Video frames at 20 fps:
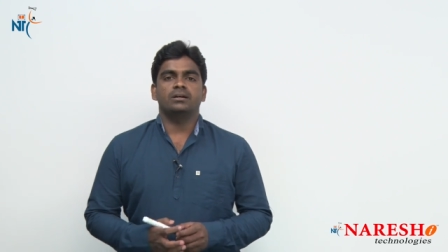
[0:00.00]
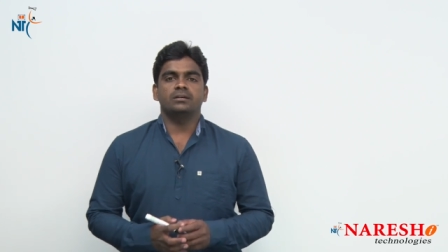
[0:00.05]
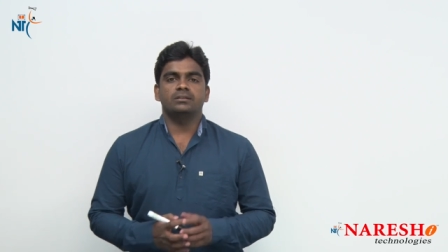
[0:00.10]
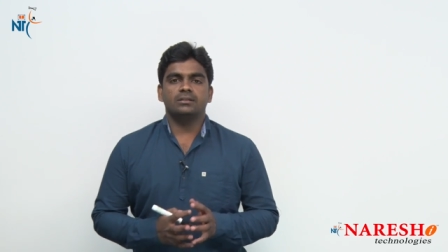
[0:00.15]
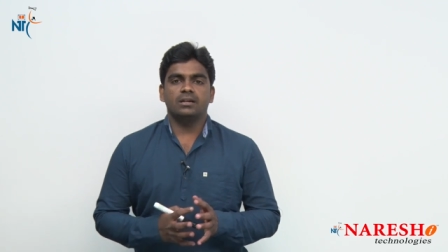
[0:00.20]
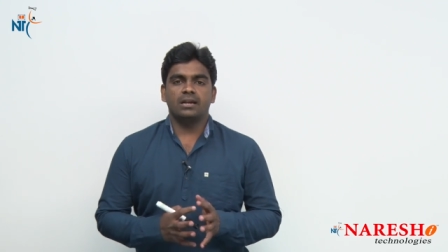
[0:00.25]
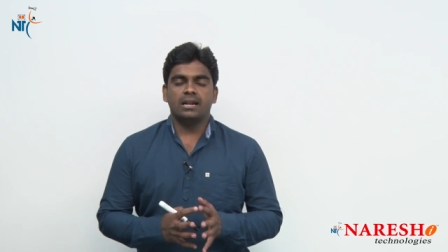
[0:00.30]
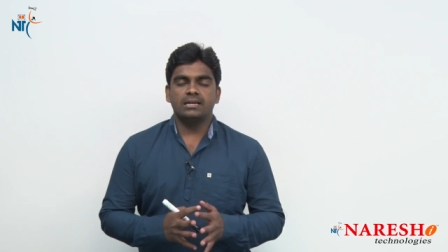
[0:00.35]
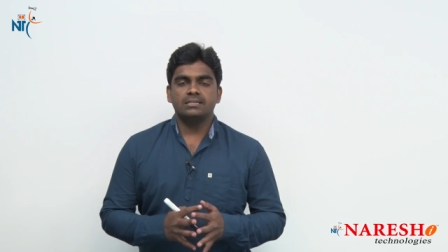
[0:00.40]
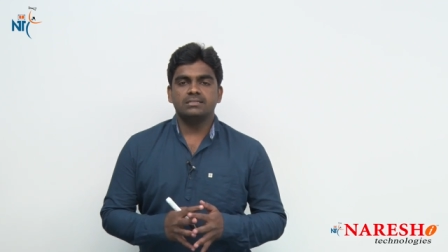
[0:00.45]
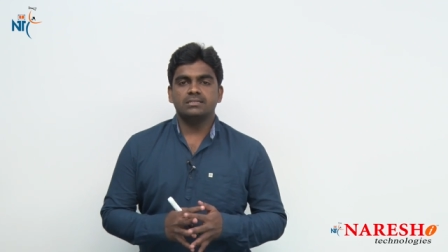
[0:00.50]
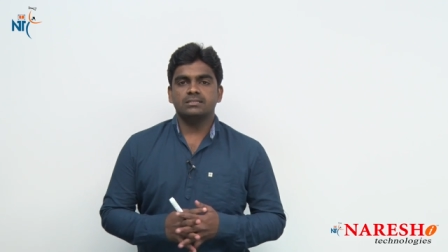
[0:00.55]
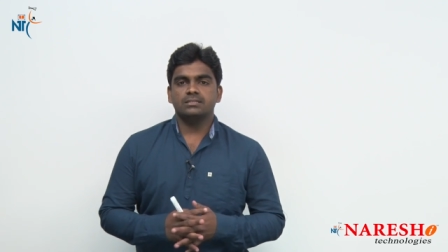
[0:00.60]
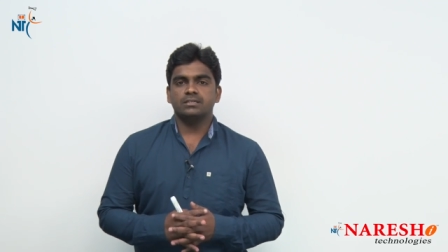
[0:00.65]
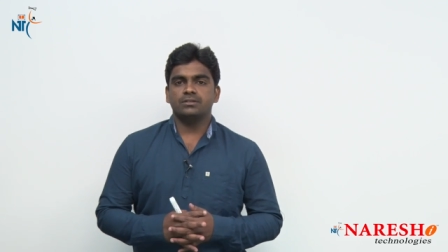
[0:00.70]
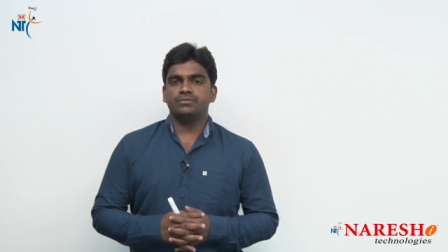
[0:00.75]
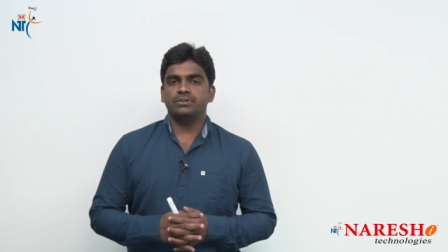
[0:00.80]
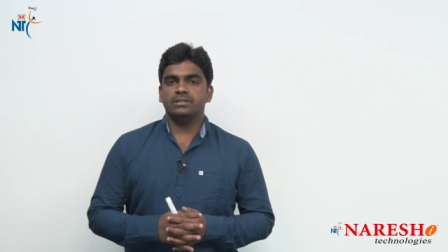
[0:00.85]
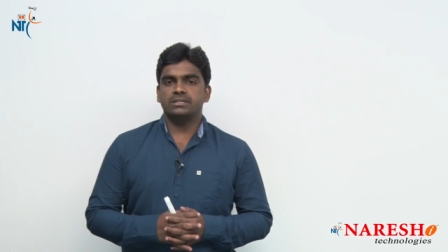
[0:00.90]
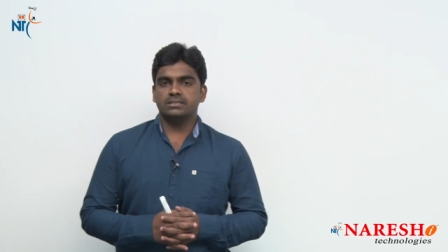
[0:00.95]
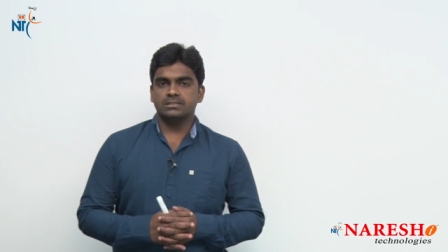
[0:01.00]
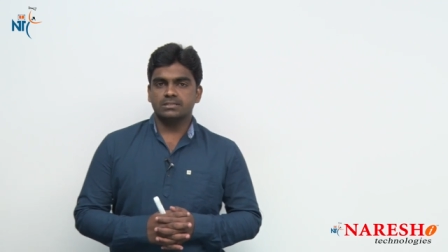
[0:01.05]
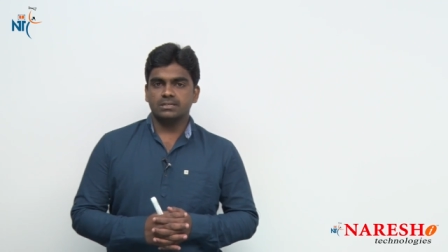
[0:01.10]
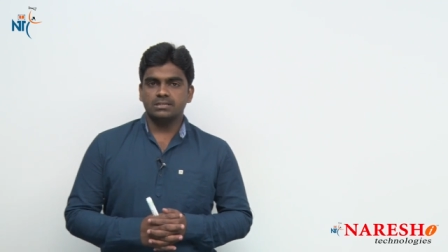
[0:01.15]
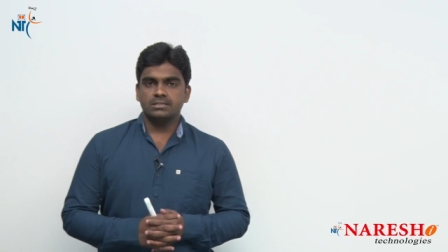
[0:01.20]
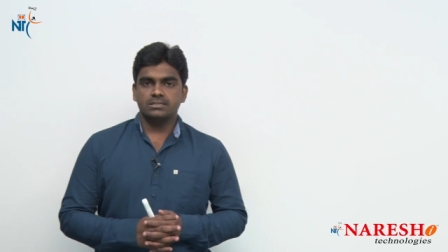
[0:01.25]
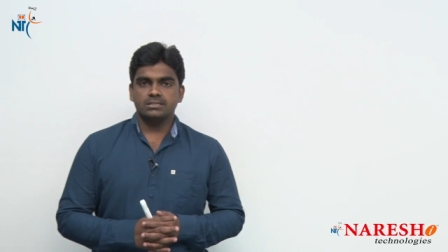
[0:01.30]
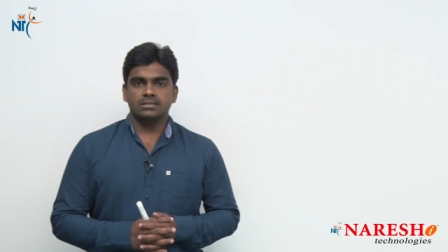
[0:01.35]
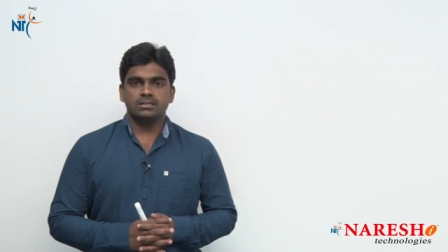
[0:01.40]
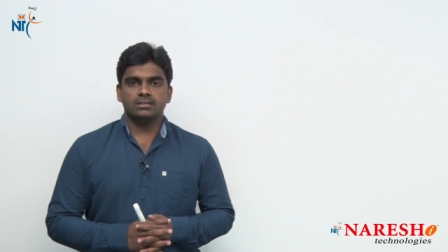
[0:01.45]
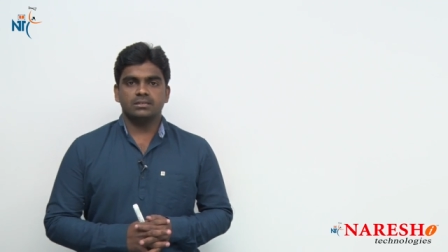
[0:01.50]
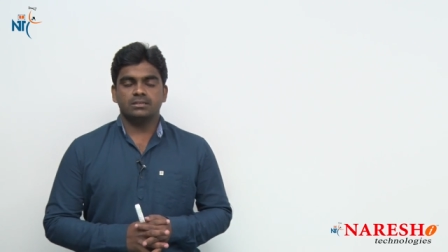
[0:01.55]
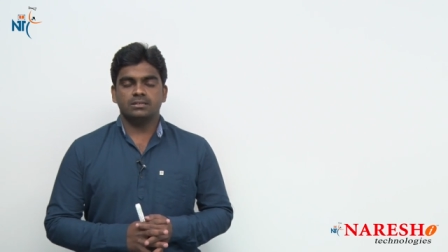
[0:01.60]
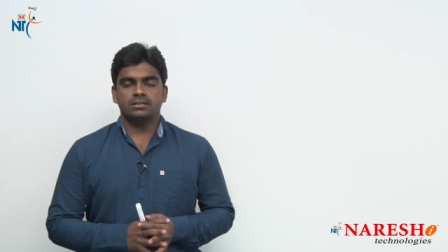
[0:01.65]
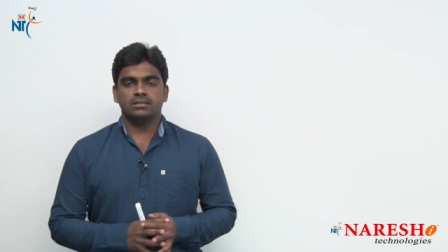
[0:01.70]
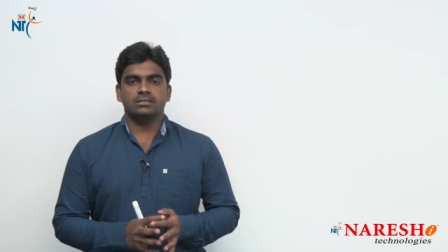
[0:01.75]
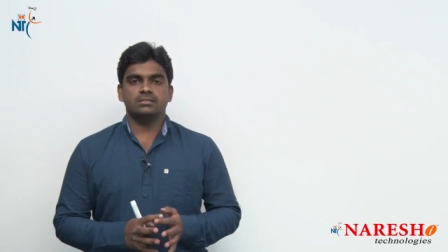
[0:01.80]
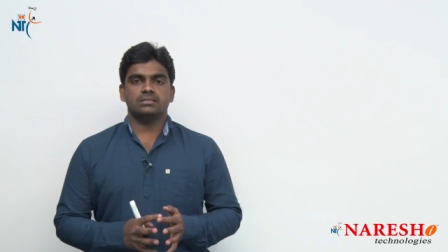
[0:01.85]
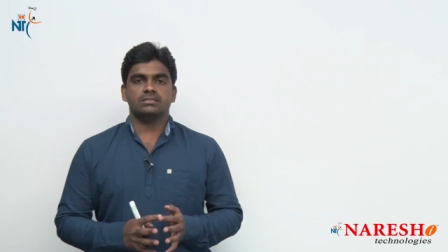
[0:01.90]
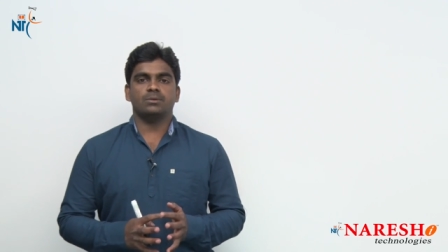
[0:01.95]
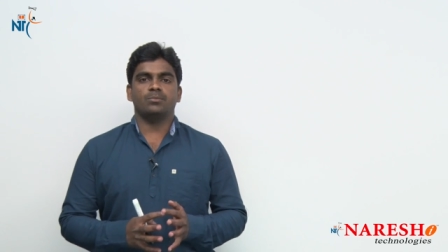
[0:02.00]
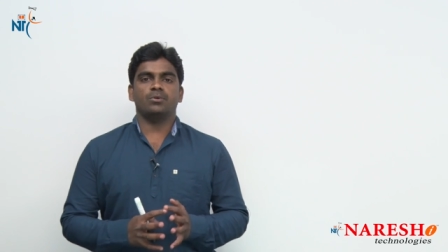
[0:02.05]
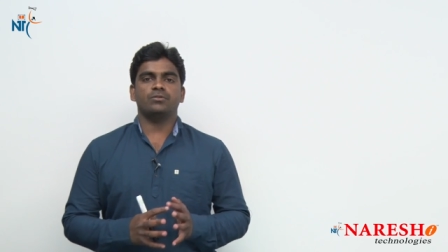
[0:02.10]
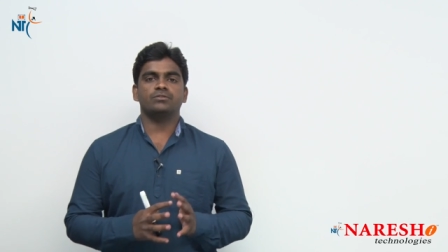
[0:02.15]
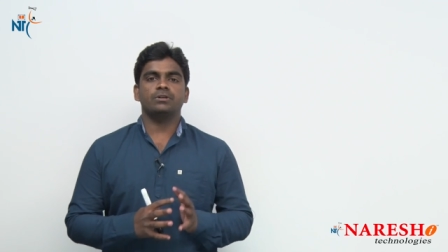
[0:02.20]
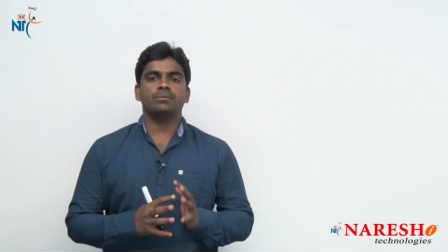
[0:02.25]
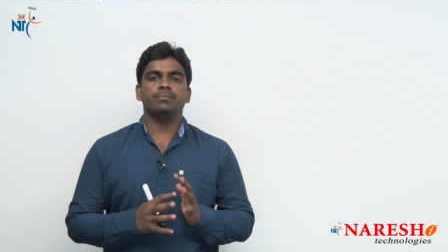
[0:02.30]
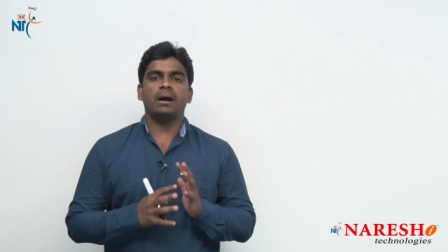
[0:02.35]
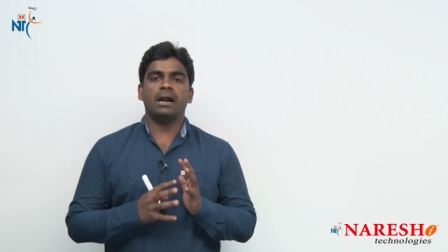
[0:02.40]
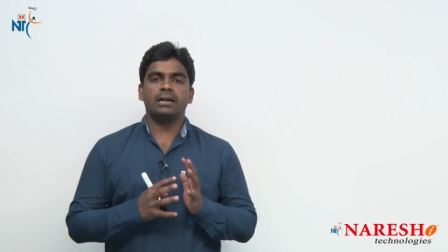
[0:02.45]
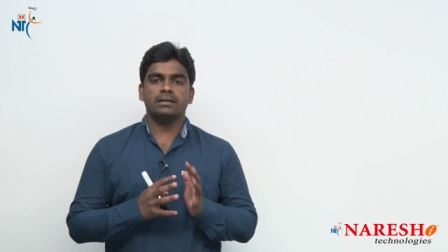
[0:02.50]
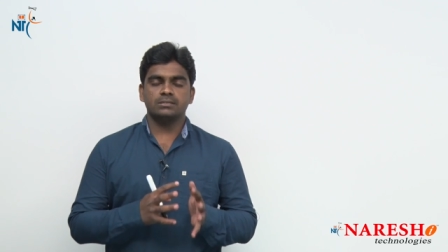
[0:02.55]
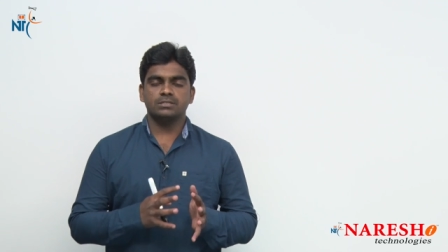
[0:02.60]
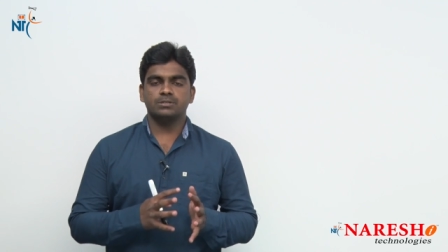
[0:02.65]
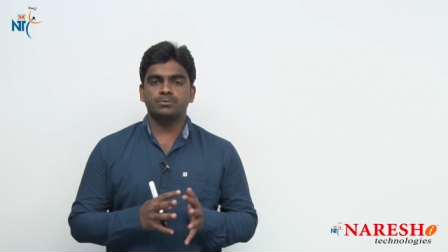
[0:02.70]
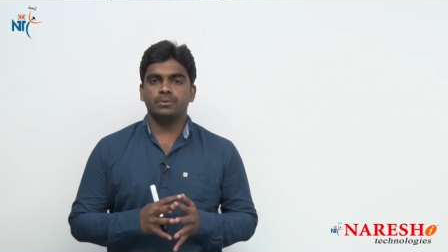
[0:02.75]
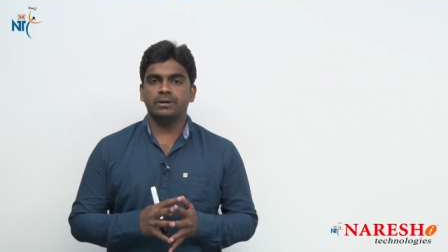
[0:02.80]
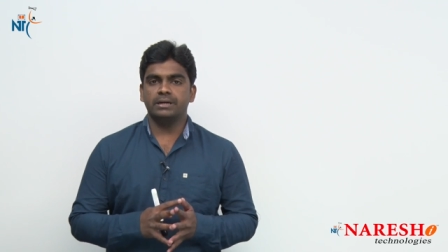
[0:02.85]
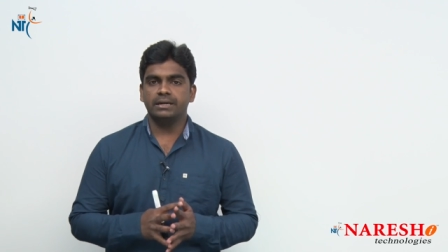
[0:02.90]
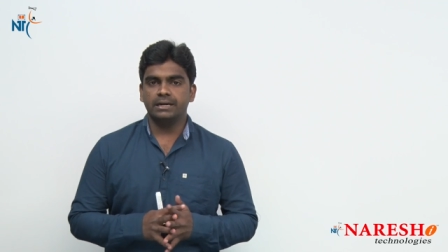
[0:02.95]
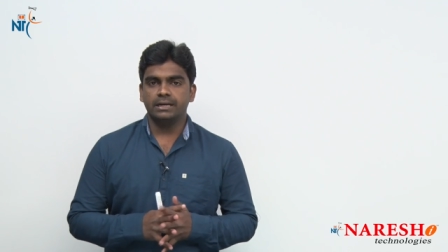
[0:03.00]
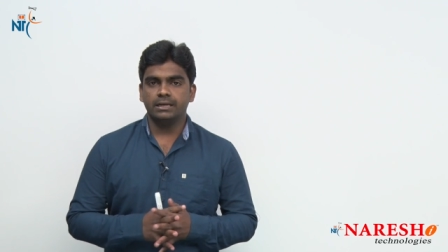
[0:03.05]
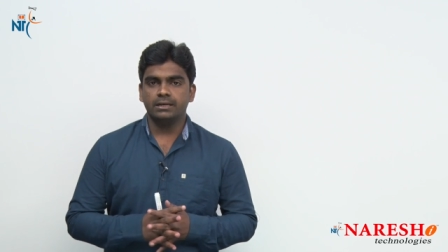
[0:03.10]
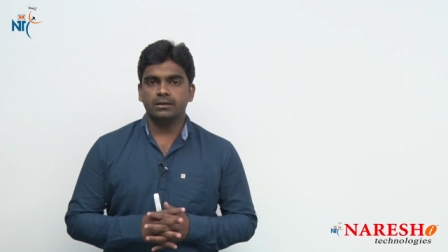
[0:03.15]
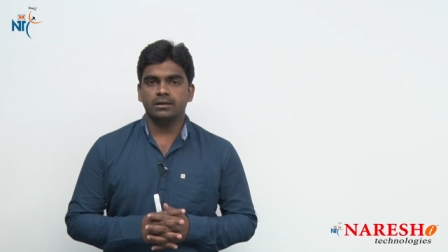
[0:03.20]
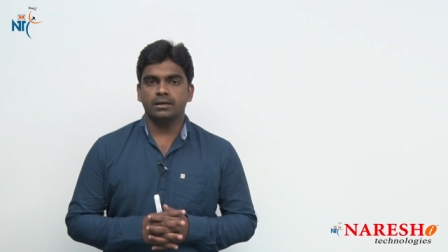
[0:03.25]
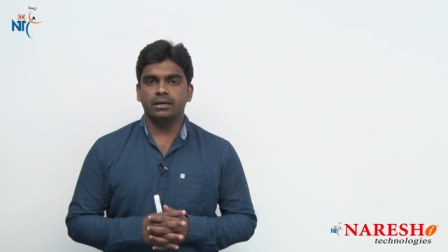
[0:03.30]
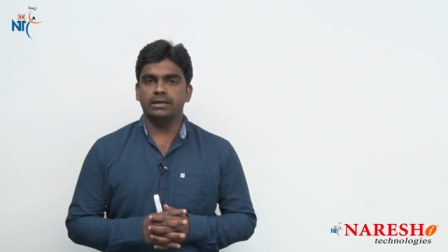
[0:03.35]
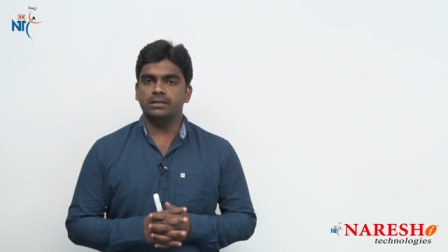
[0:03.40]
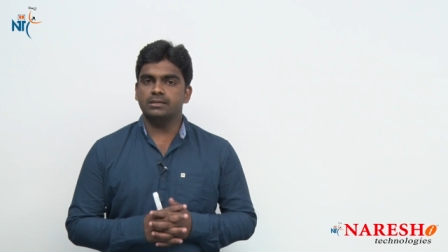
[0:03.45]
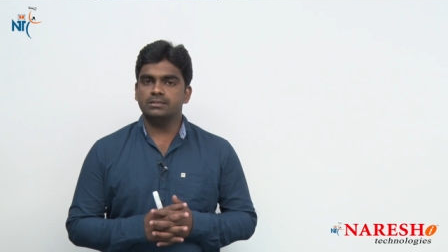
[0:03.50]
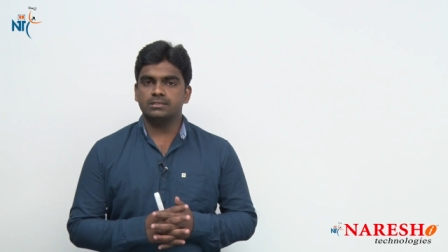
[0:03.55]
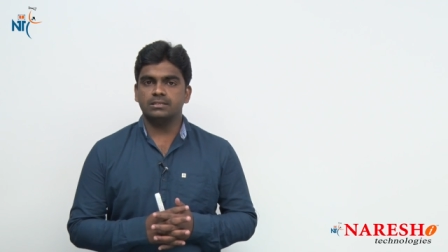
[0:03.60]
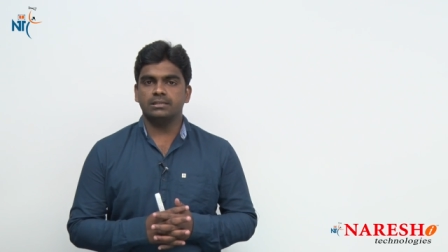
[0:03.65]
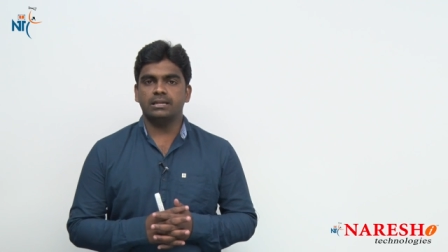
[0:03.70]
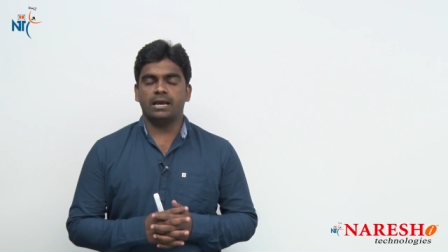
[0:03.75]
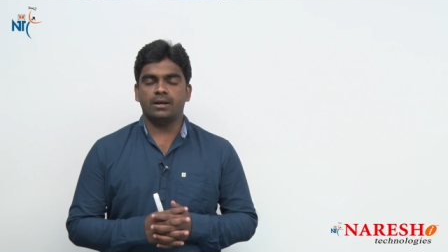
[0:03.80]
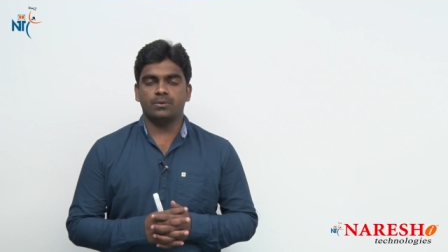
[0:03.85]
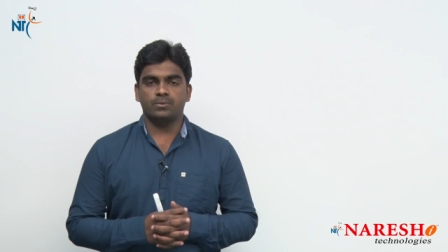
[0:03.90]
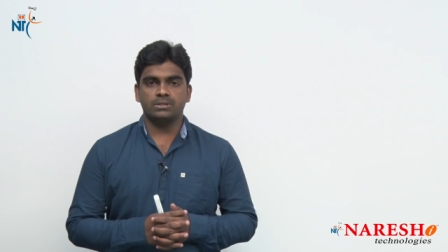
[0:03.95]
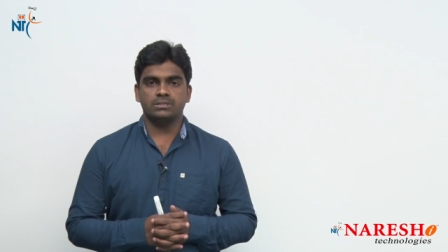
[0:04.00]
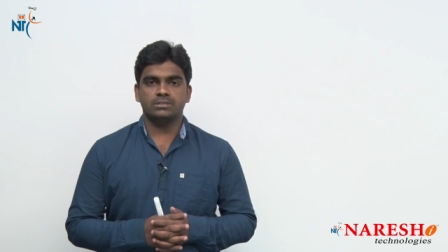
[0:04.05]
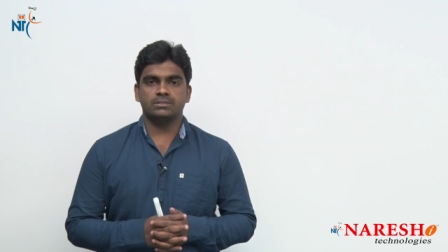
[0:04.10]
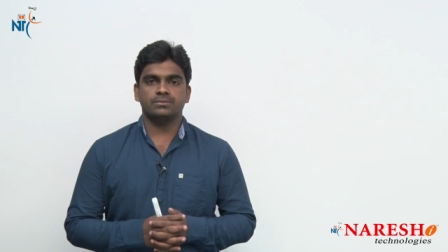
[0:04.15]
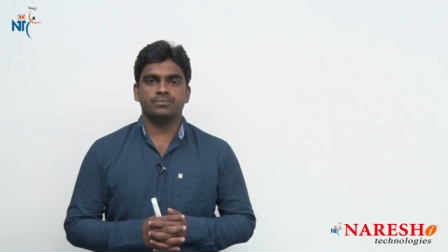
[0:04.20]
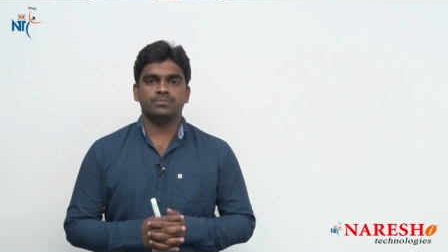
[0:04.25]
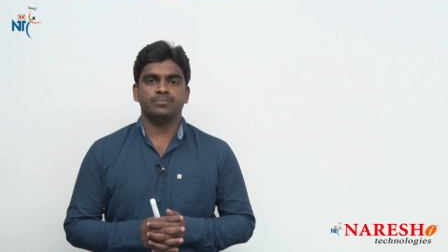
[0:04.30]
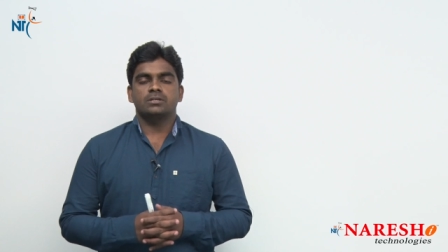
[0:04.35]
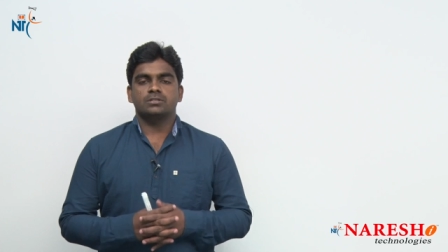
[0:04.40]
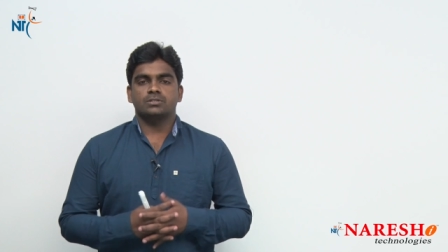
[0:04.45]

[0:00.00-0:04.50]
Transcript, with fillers: In the last session we discussed some of the patterns printing in a C language.